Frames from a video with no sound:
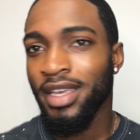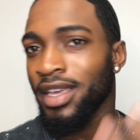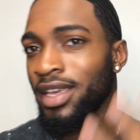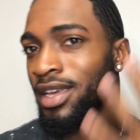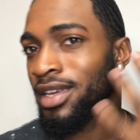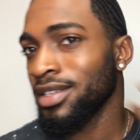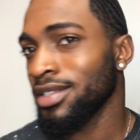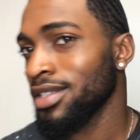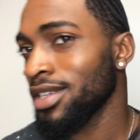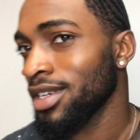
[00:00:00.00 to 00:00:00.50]

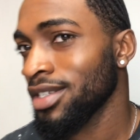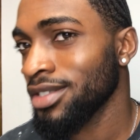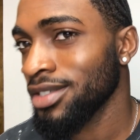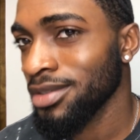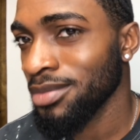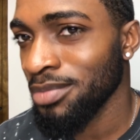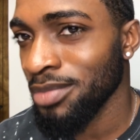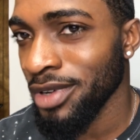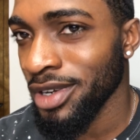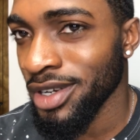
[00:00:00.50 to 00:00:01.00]
and get
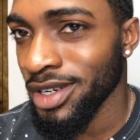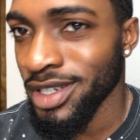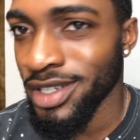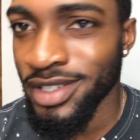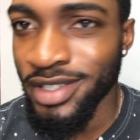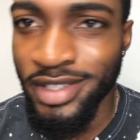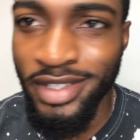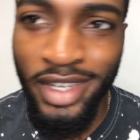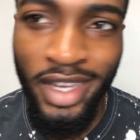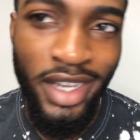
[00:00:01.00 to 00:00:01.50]
your beard
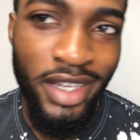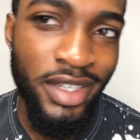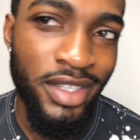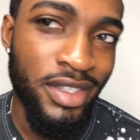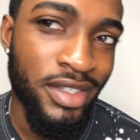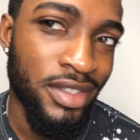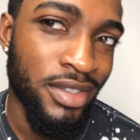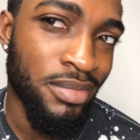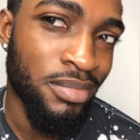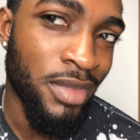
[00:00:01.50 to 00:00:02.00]
as
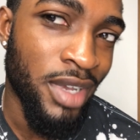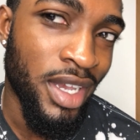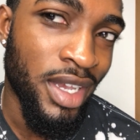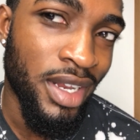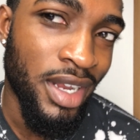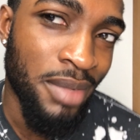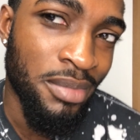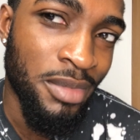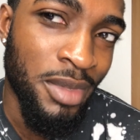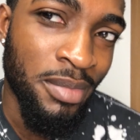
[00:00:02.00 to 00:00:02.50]
shiny as
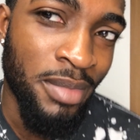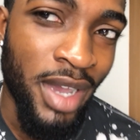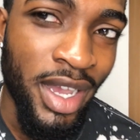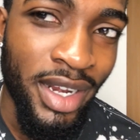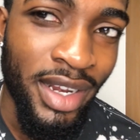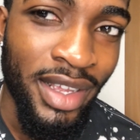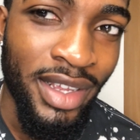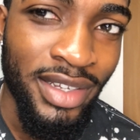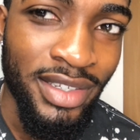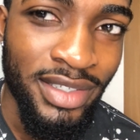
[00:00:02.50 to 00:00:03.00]
mine. I mean,
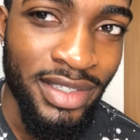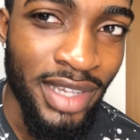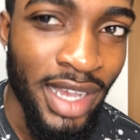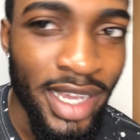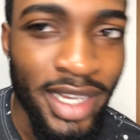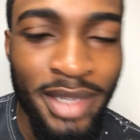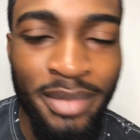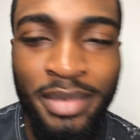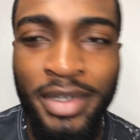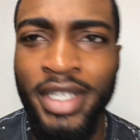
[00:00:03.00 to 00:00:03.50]
mine ain't
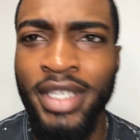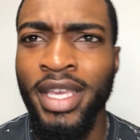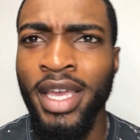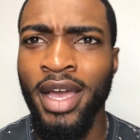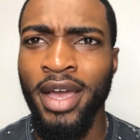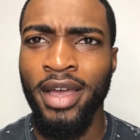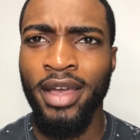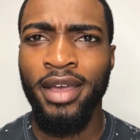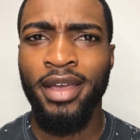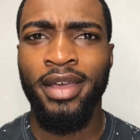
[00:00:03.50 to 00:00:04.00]
shiny, but
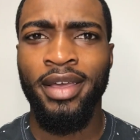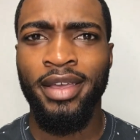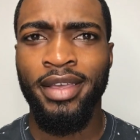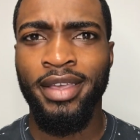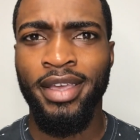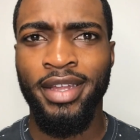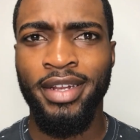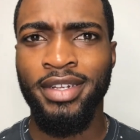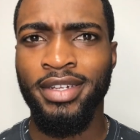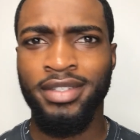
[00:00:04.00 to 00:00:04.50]
yeah,
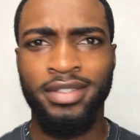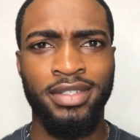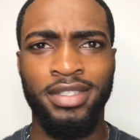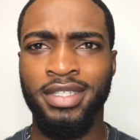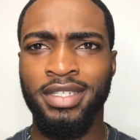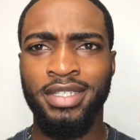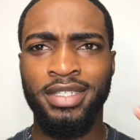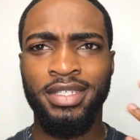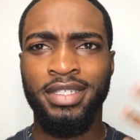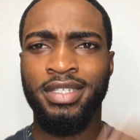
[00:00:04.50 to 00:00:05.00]
get it
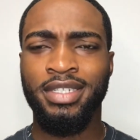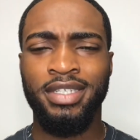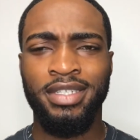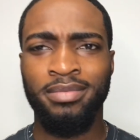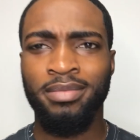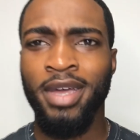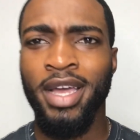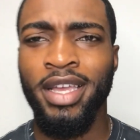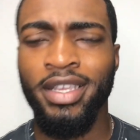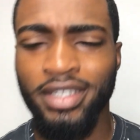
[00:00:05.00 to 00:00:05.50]
looking good as
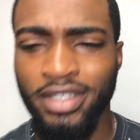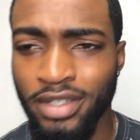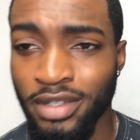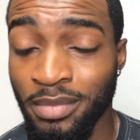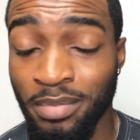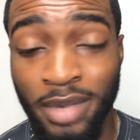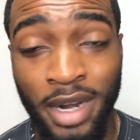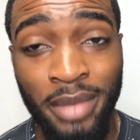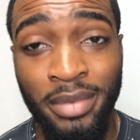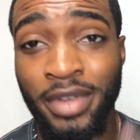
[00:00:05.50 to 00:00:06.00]
mine, you know,
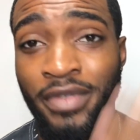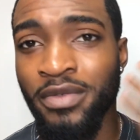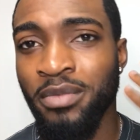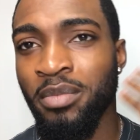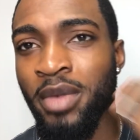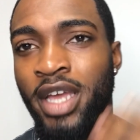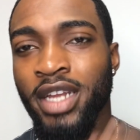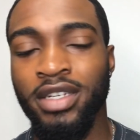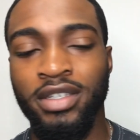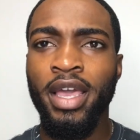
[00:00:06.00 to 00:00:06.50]
probably even
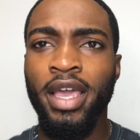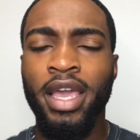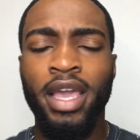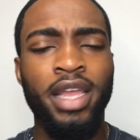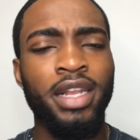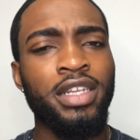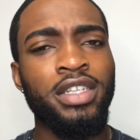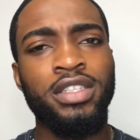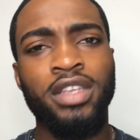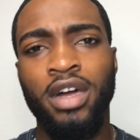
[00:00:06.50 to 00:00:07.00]
better.
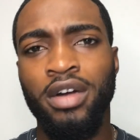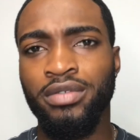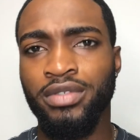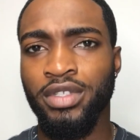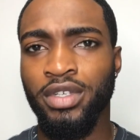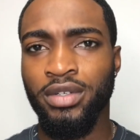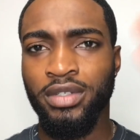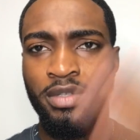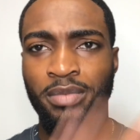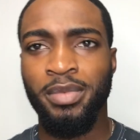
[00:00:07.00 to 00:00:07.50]
And it's
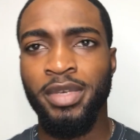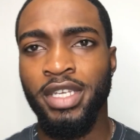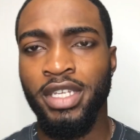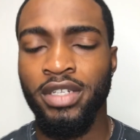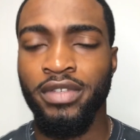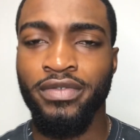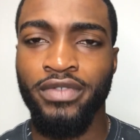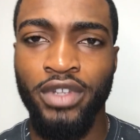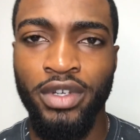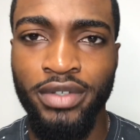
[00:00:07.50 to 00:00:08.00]
also the
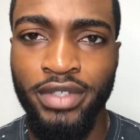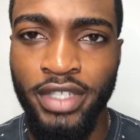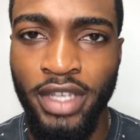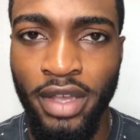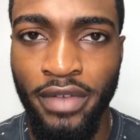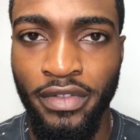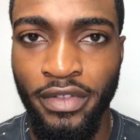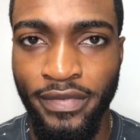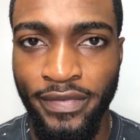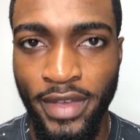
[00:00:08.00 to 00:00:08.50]
beginning of No
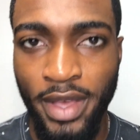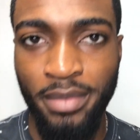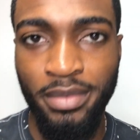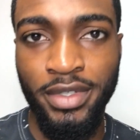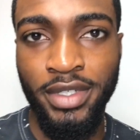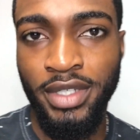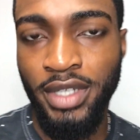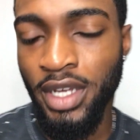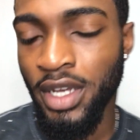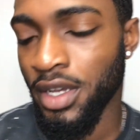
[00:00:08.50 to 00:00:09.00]
Shave
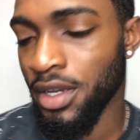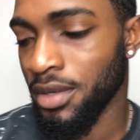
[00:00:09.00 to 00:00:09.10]
November.